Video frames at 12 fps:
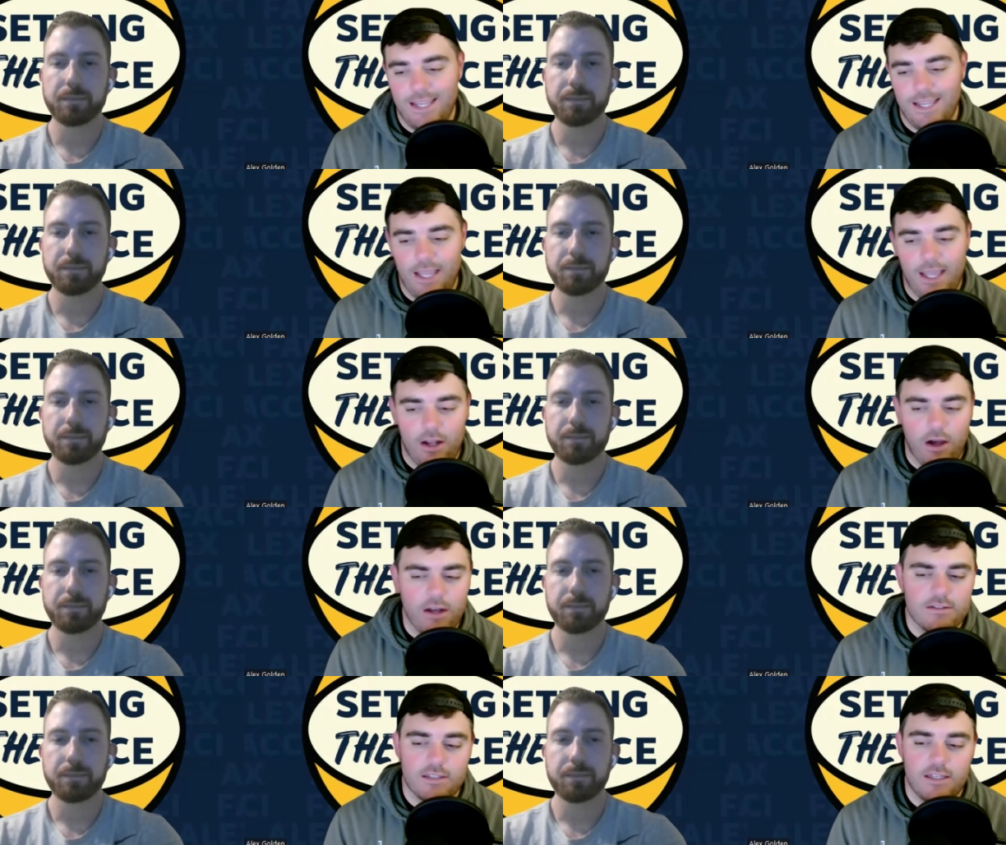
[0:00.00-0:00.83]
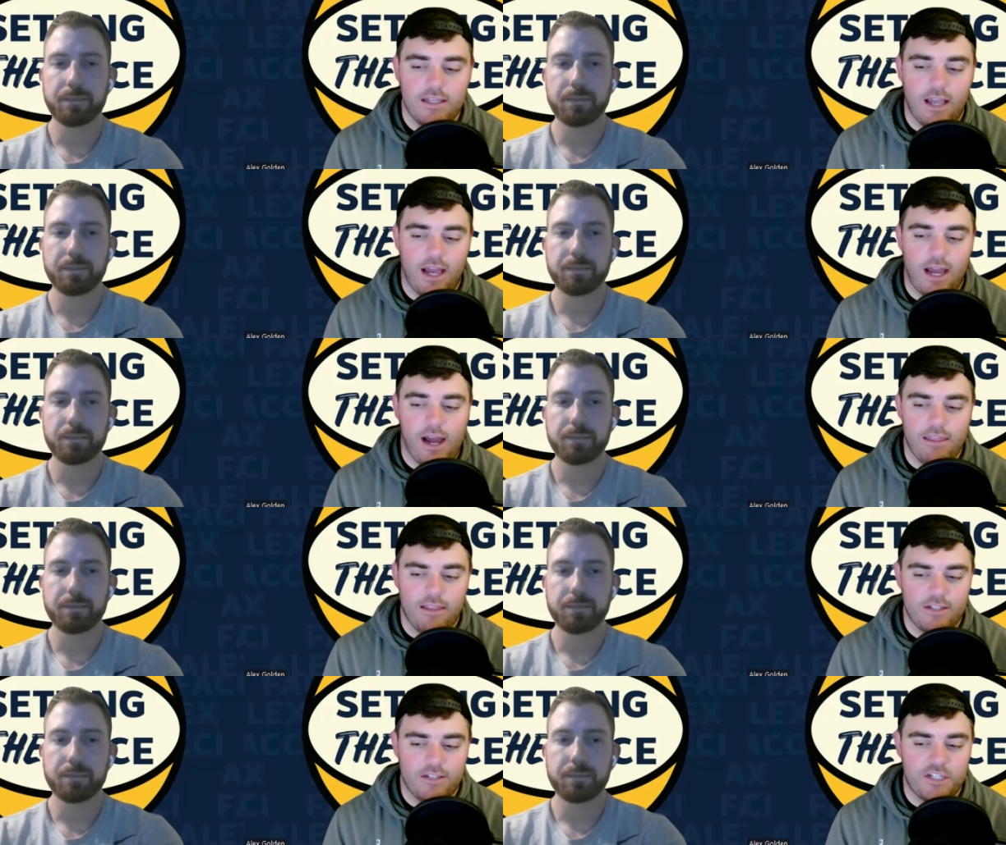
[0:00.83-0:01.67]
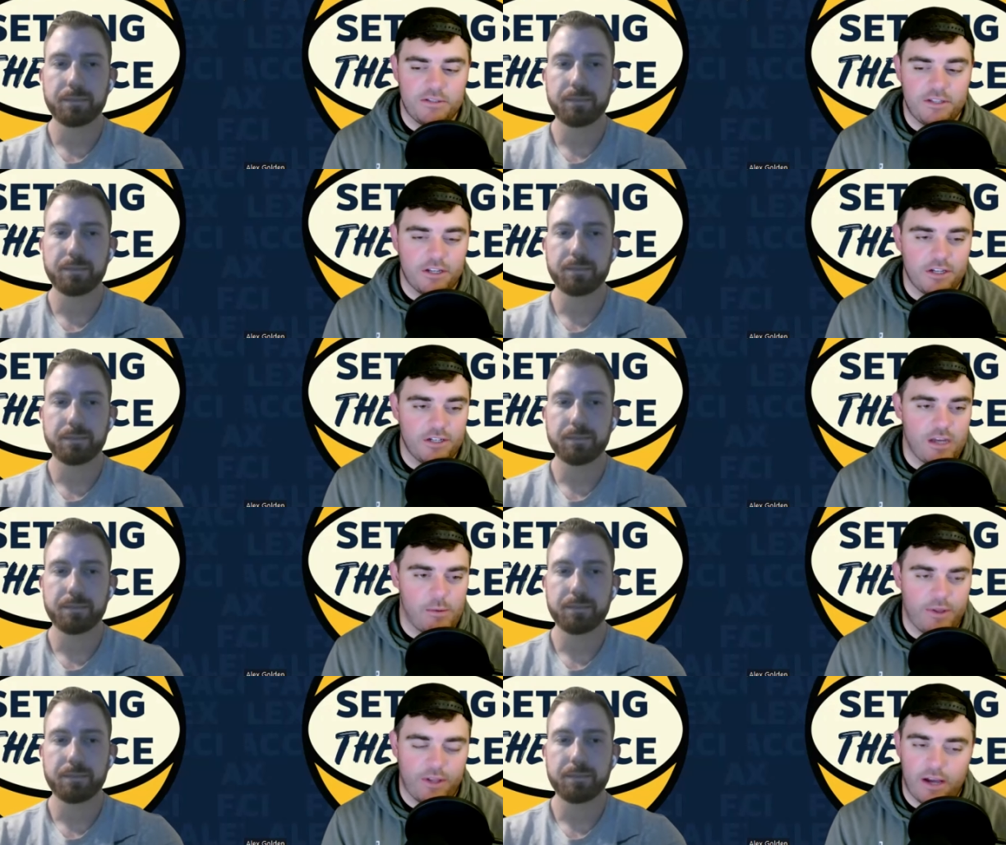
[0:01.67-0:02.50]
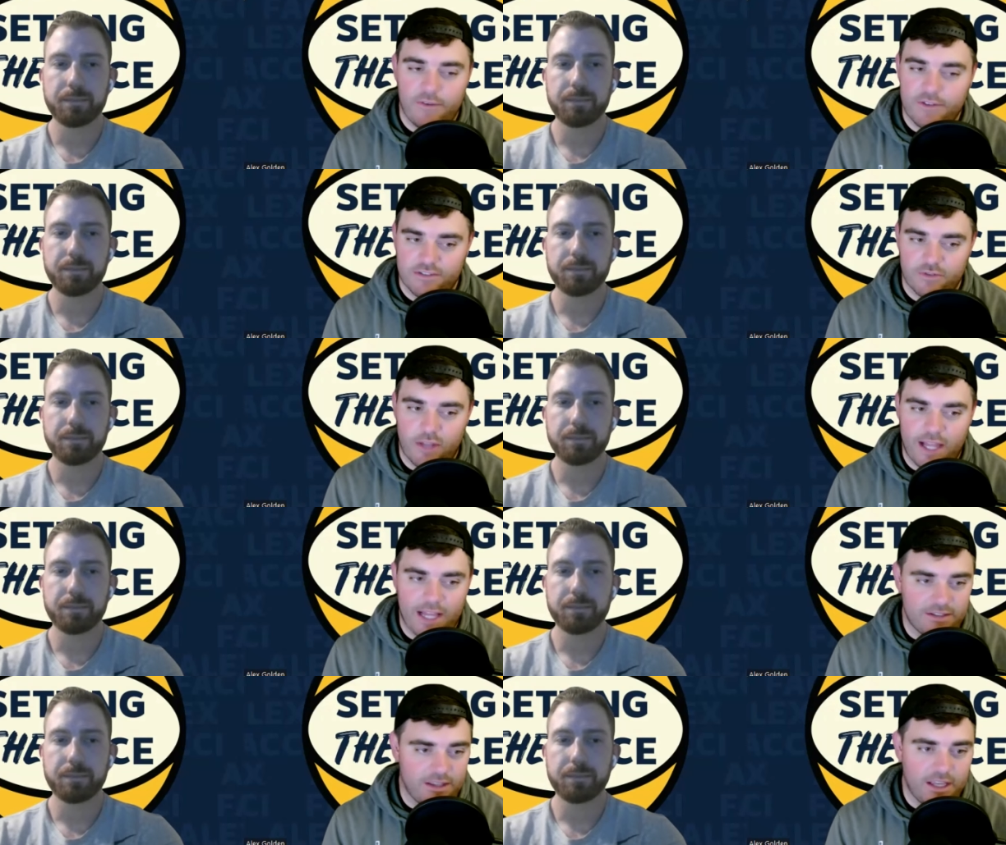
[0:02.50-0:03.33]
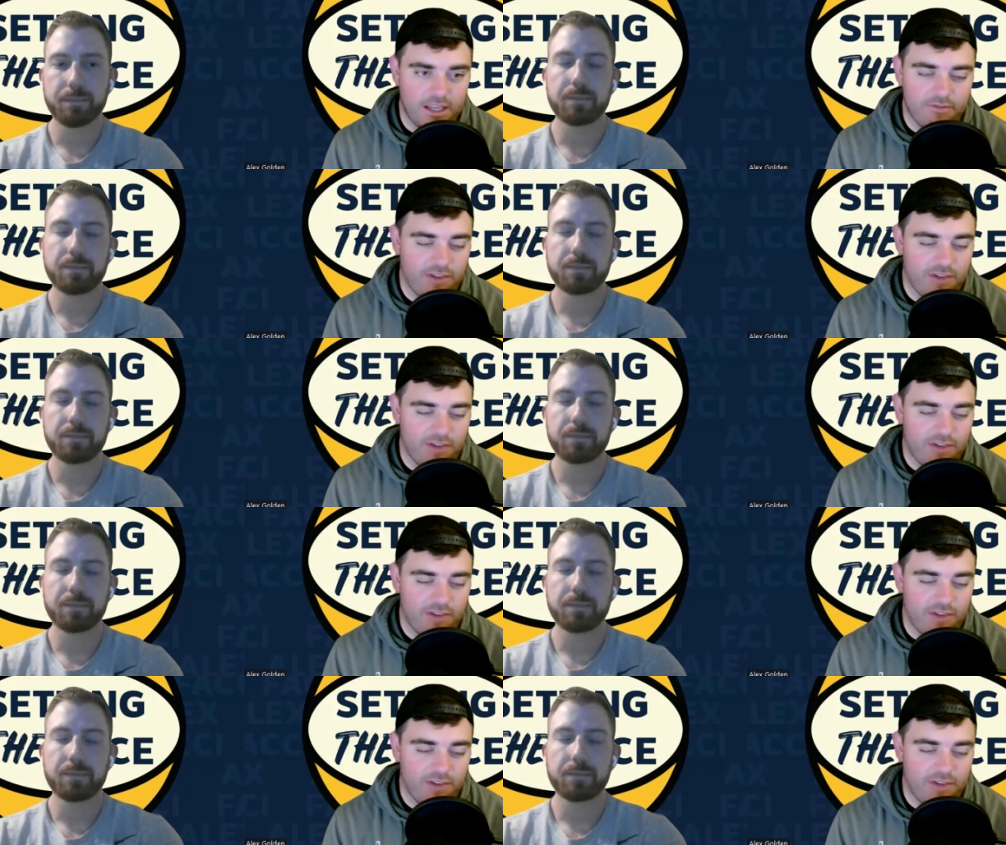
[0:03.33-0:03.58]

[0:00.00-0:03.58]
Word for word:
Speaker 1: And, and honestly, I, I thought Jalen did a good job on the offensive glass. I think he had